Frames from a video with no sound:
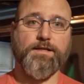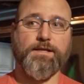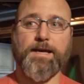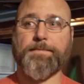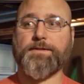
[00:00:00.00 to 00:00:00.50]

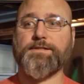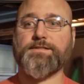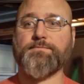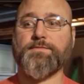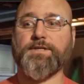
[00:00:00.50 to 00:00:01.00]

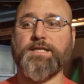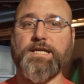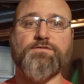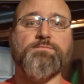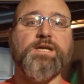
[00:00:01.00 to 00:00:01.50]
Capitalism
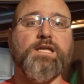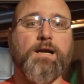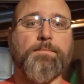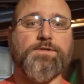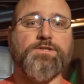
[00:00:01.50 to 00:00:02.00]
gives me an
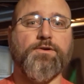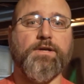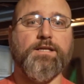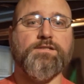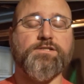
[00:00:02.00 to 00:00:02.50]

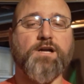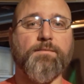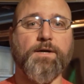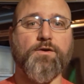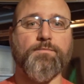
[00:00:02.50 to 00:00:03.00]
opportunity to
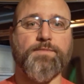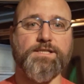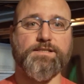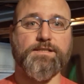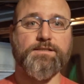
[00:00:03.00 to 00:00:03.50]
start my own
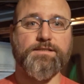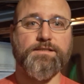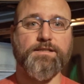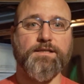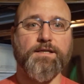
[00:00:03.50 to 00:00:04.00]
business
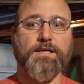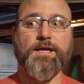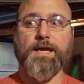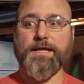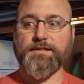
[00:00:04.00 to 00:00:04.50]

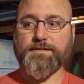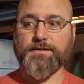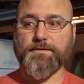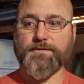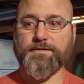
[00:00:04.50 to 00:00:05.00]
and
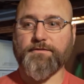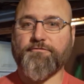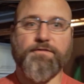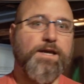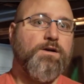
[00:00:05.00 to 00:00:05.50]
to
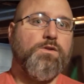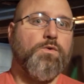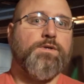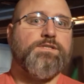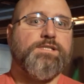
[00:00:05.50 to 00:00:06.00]
fail
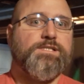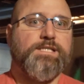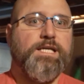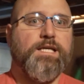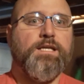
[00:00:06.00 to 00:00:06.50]
or to
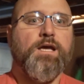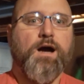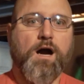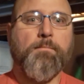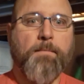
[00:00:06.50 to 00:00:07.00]
succeed
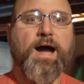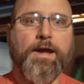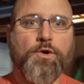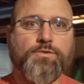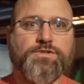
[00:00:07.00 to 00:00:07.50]
on
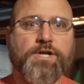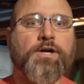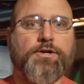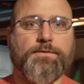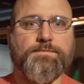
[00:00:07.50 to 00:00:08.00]
my own
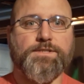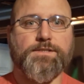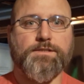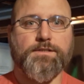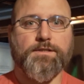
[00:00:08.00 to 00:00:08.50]
terms.